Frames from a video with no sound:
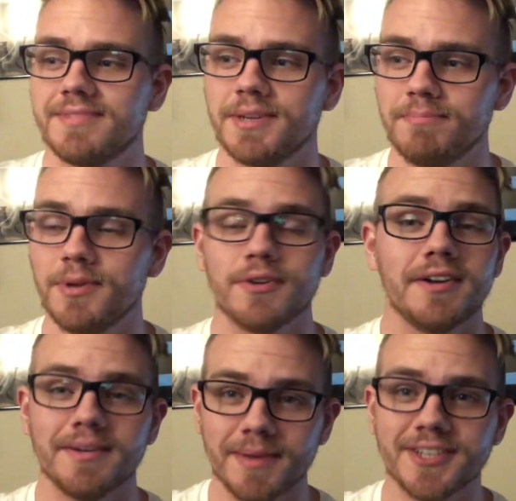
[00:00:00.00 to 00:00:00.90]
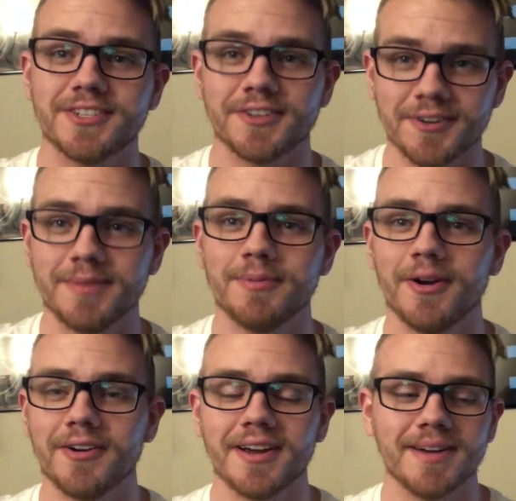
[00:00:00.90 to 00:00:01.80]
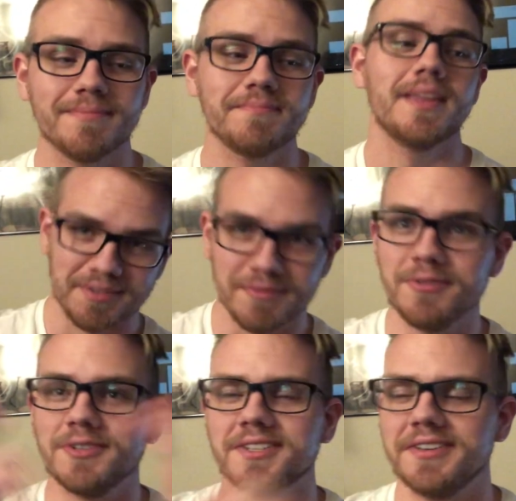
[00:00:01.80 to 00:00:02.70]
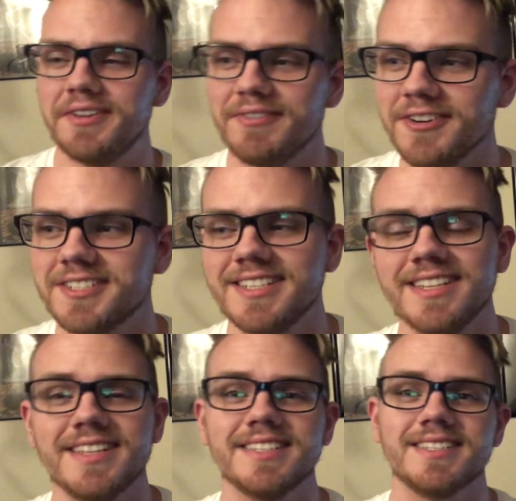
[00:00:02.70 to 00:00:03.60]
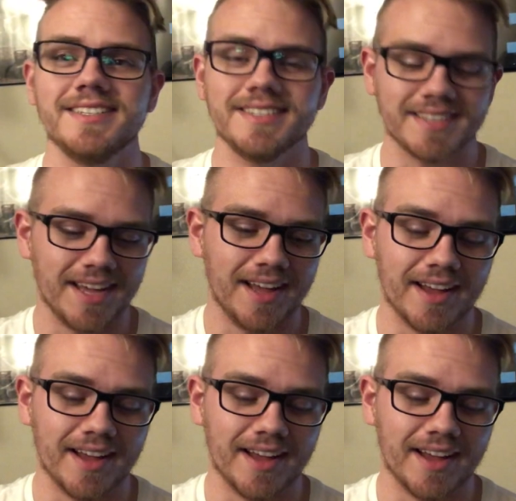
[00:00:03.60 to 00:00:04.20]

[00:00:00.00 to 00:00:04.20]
computer animation degree program from Full Sail University. This is